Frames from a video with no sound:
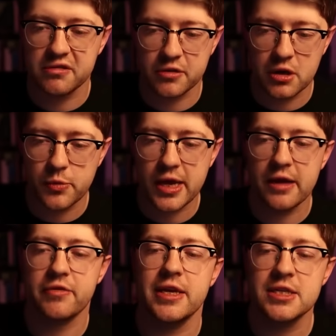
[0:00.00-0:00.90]
So here we
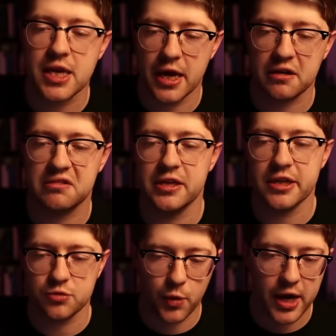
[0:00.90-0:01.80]
have int x and
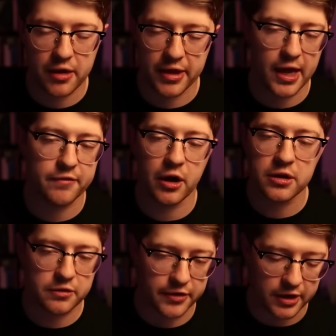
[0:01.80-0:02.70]
int y. They have
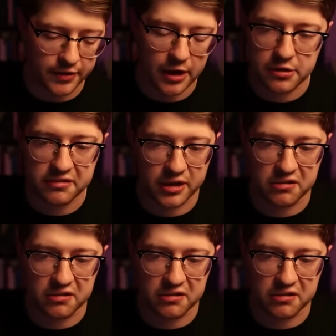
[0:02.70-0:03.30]
undefined values.